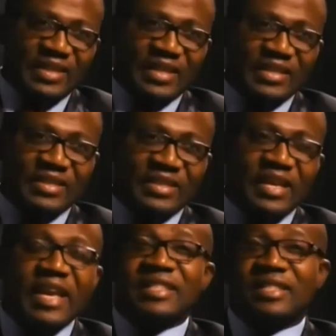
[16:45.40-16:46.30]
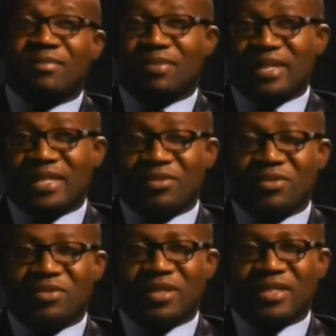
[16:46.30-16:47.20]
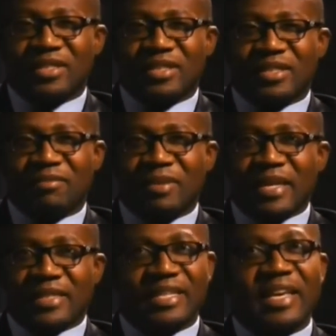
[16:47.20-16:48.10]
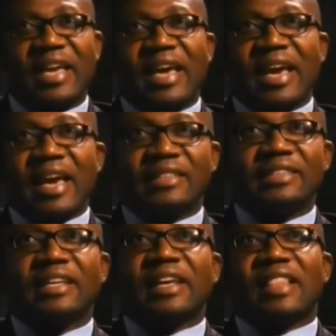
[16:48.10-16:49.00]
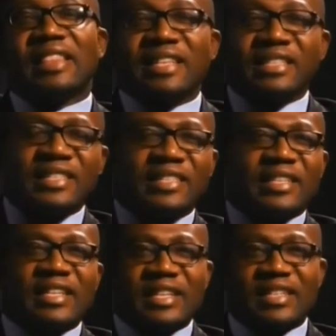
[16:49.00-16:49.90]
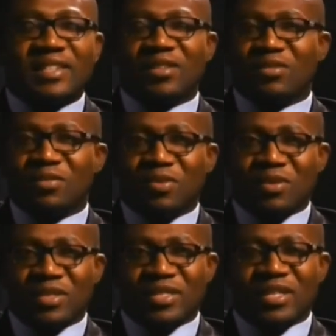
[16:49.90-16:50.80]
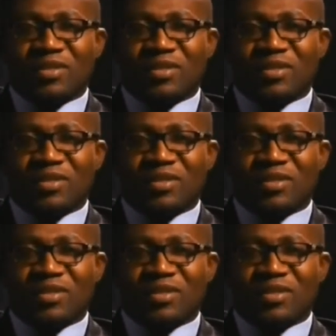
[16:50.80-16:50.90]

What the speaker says: currency, hence the pressure which we are seeing in the banks. And this is creating loopholes and